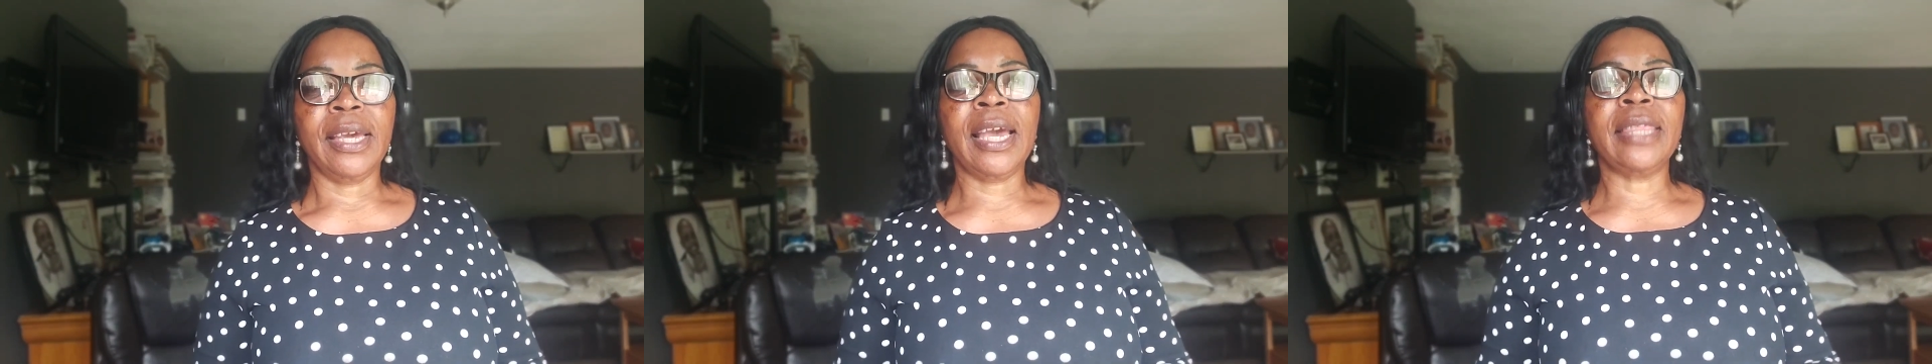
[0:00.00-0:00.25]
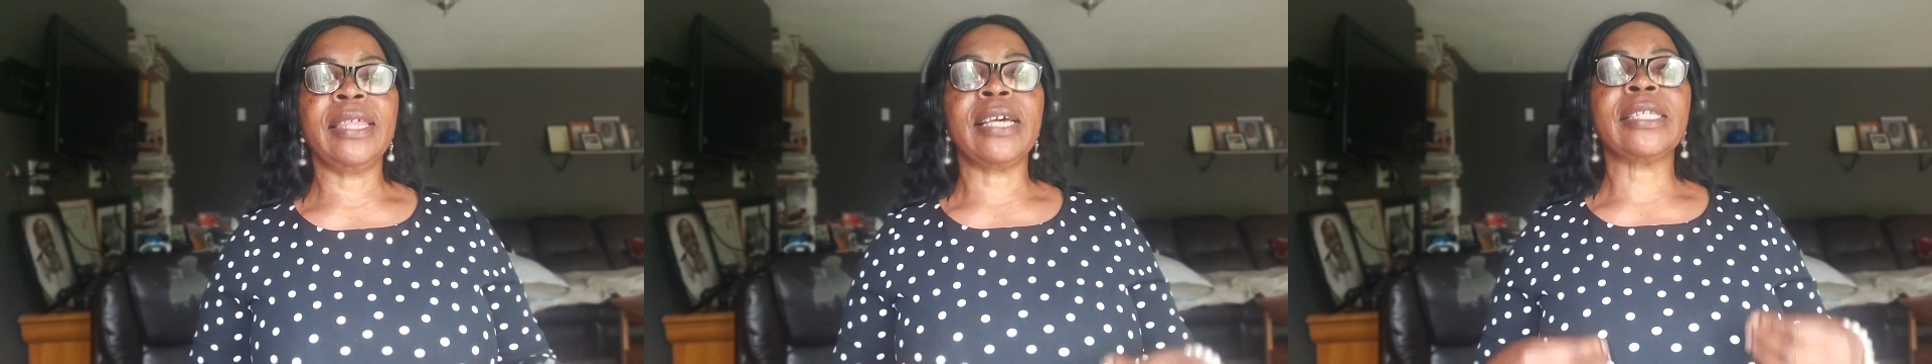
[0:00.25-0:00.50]

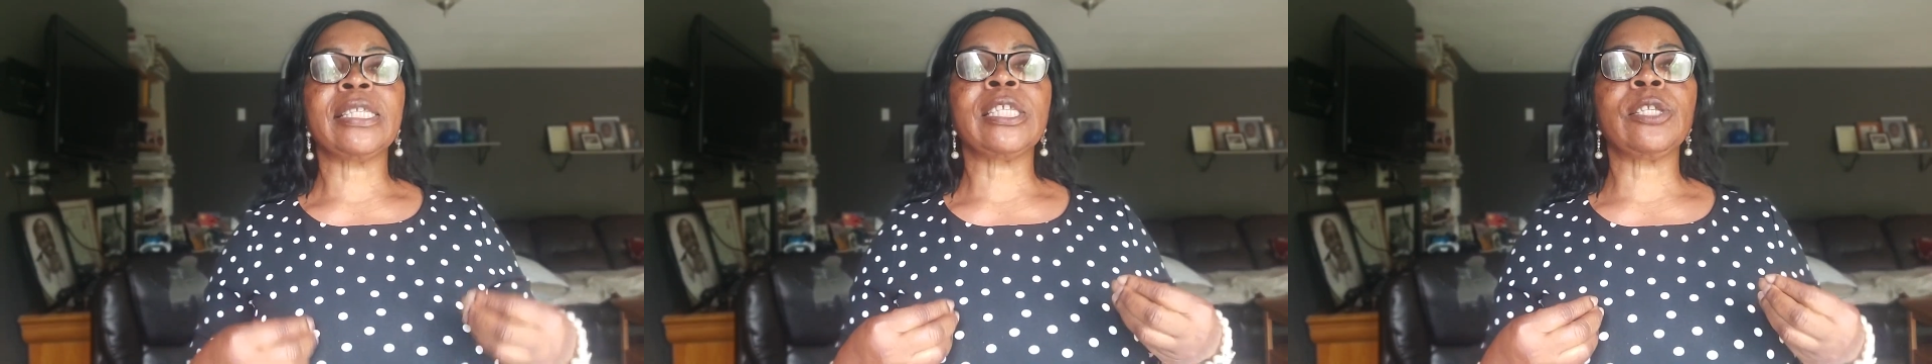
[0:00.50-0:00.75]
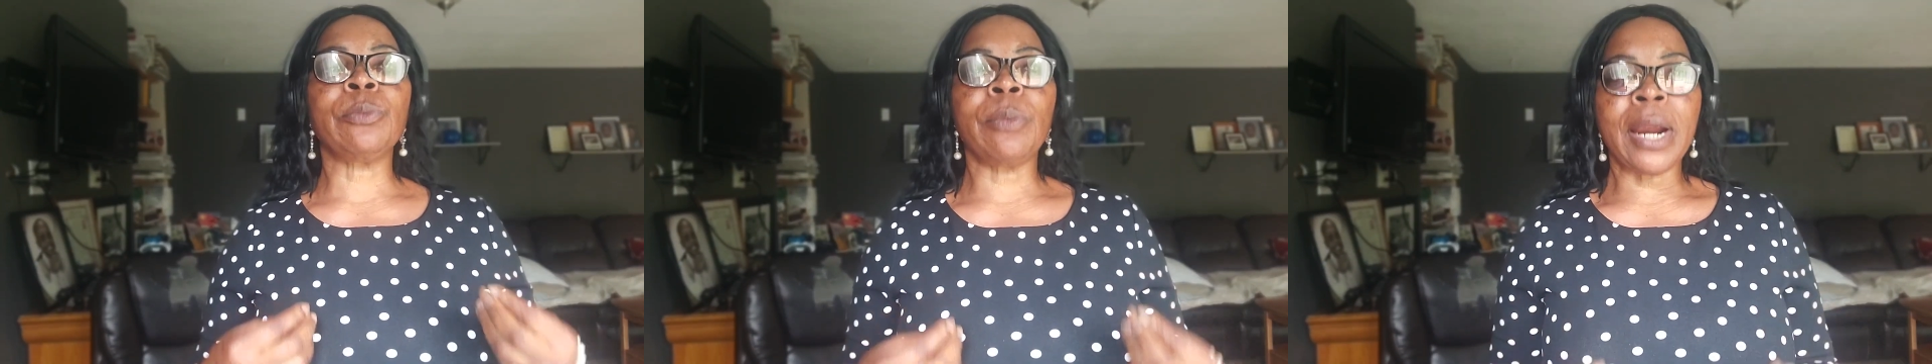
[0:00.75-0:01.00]
and they are
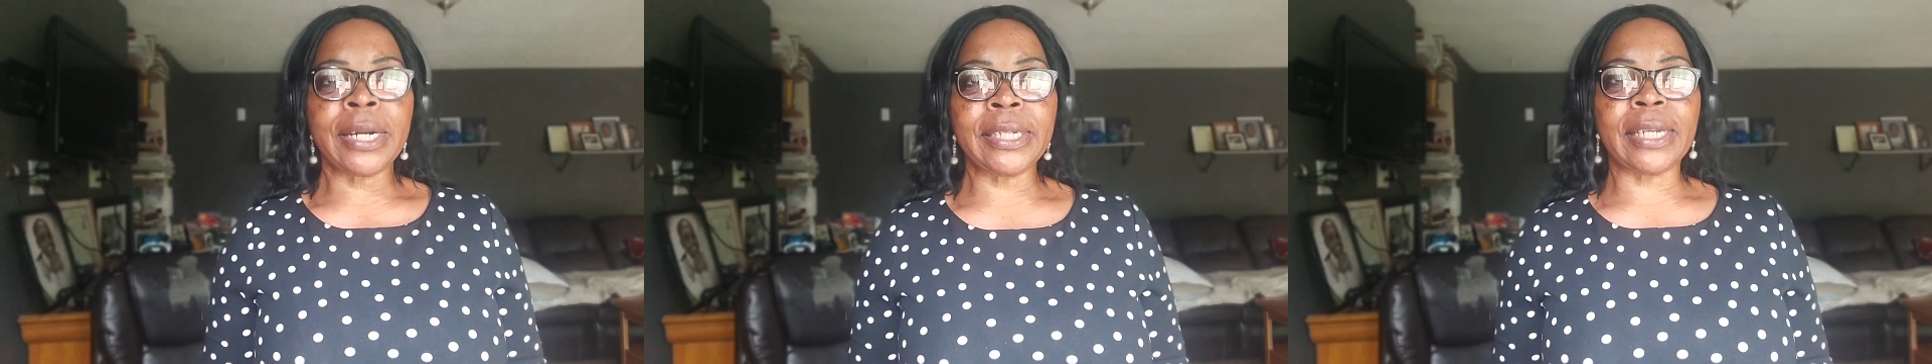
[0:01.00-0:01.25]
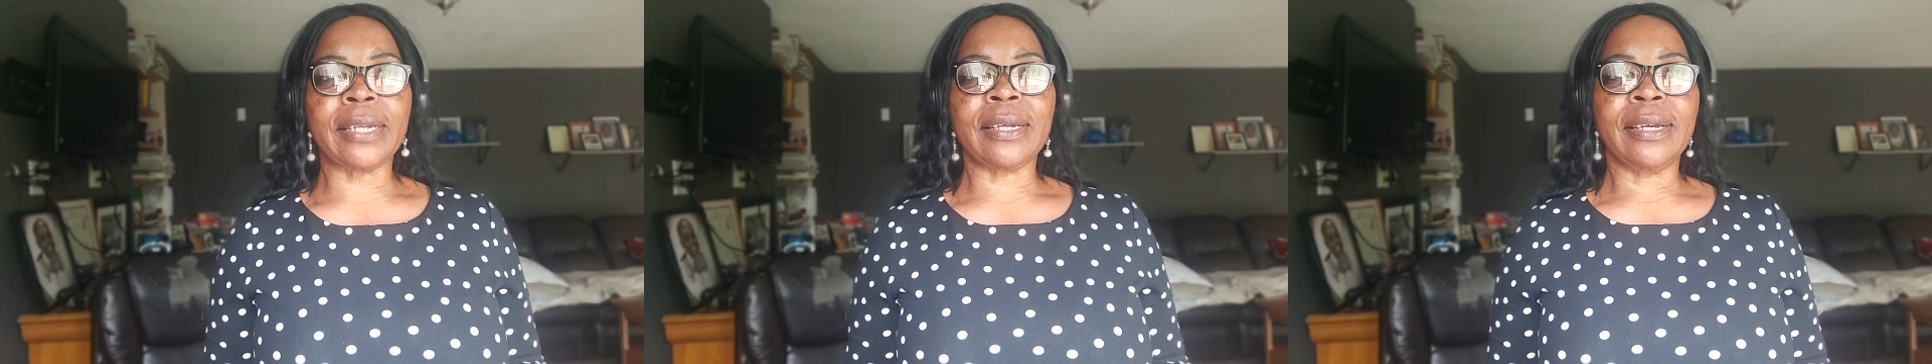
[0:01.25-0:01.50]

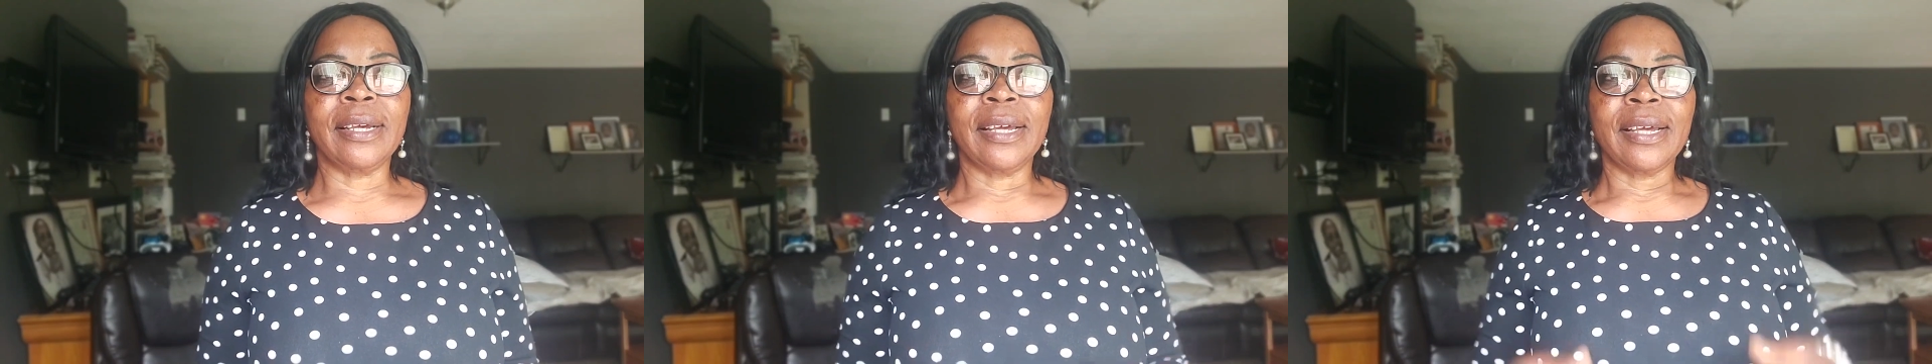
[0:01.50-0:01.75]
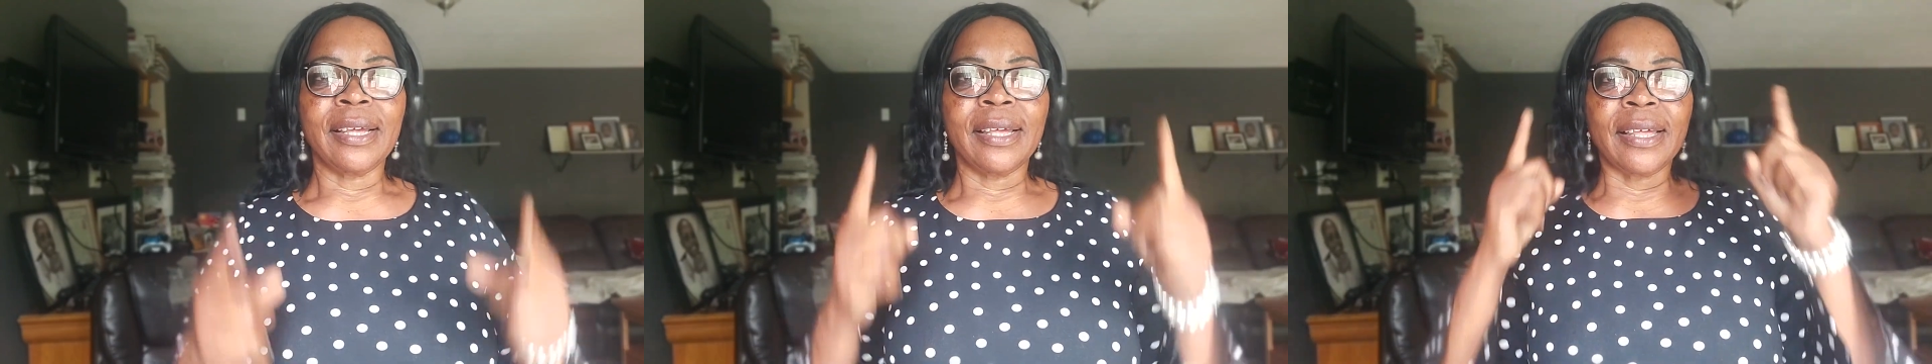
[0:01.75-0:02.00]
smarter
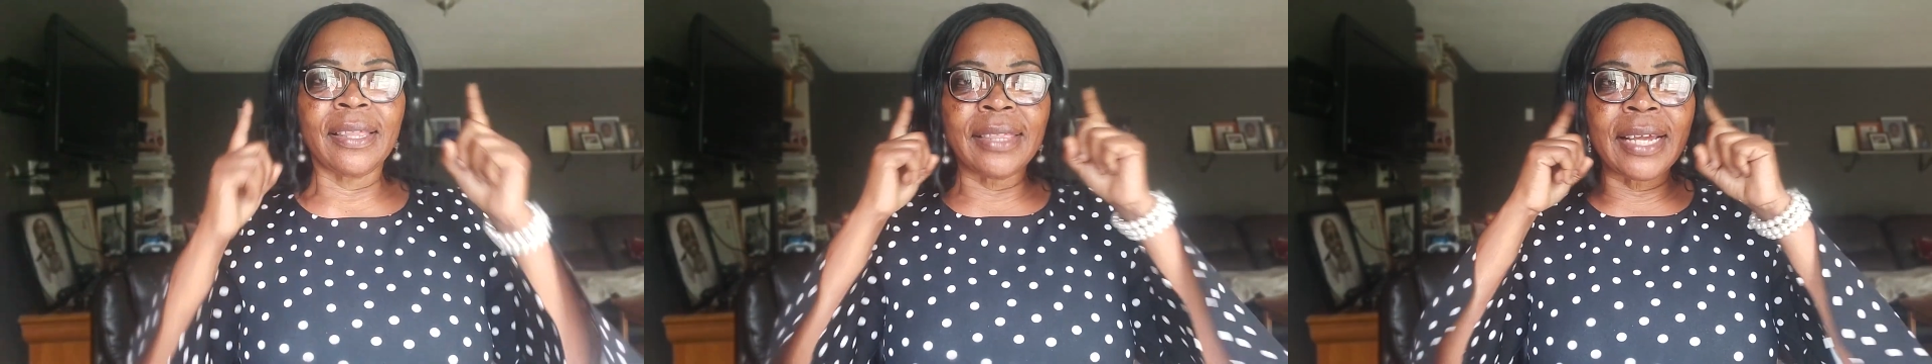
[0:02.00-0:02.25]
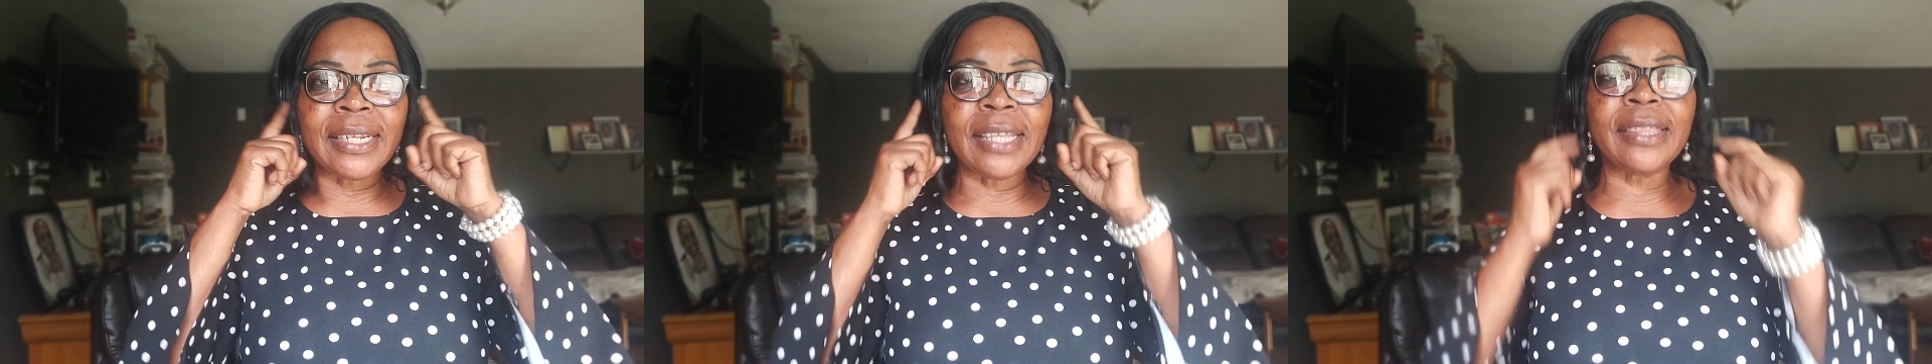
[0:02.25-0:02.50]

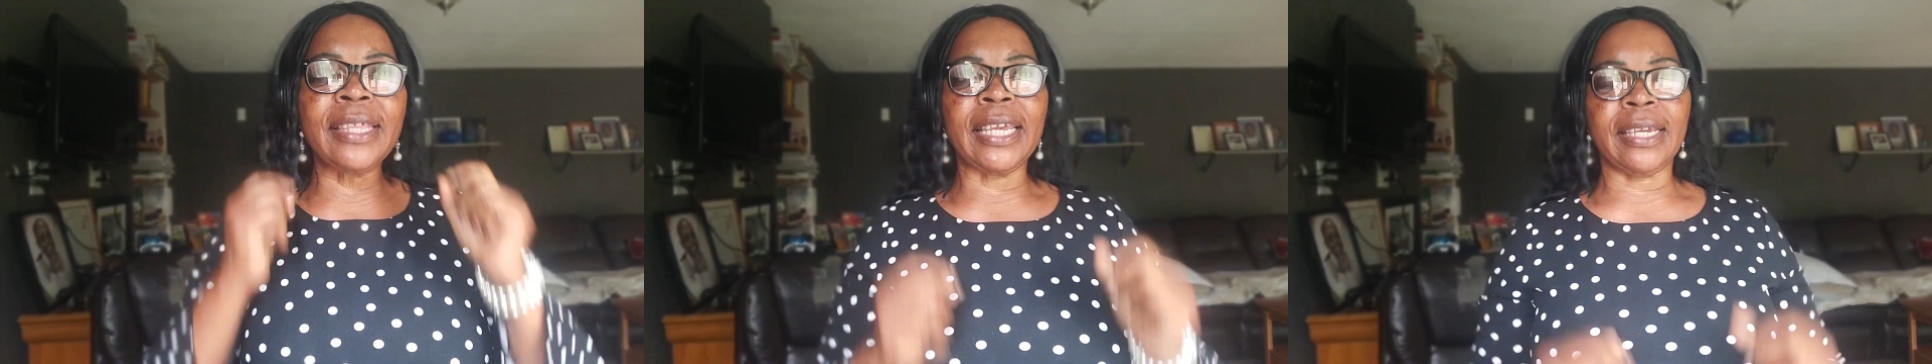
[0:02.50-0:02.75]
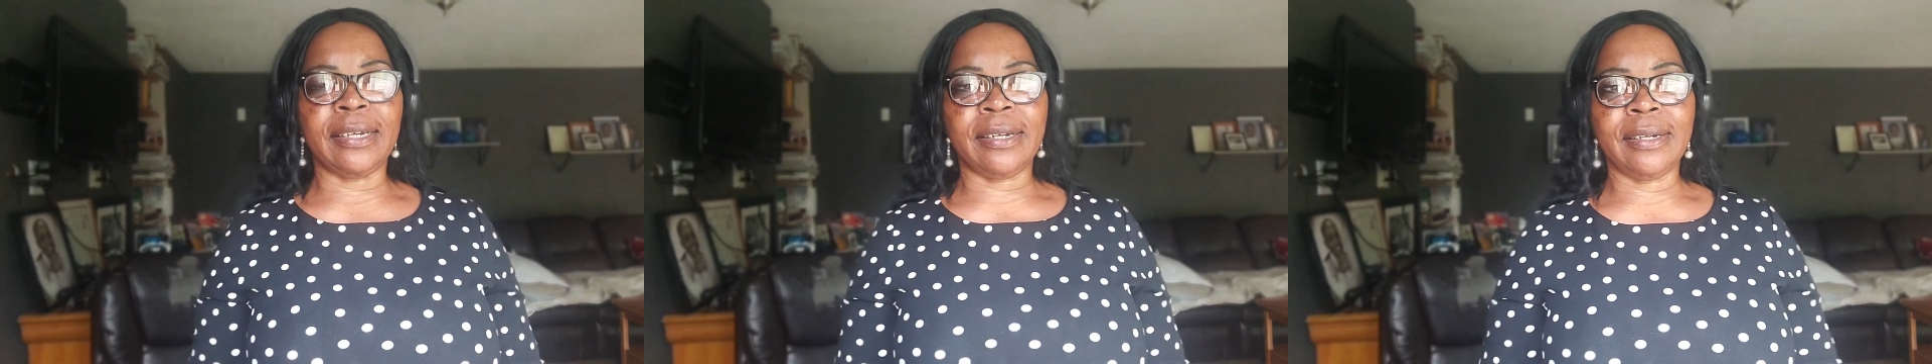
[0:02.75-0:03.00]
than they
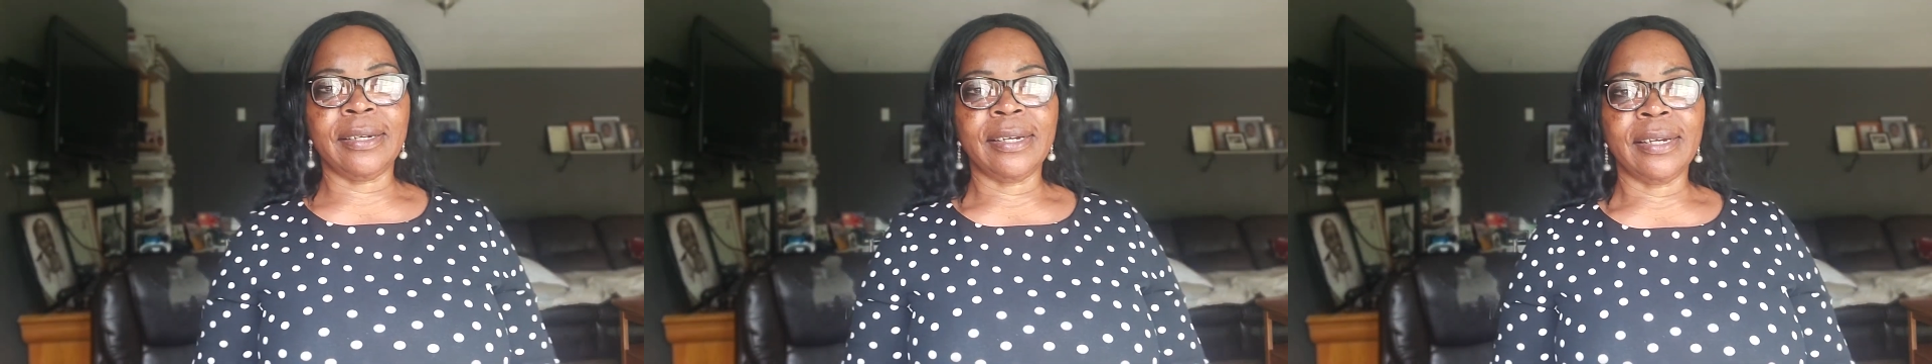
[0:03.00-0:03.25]
think.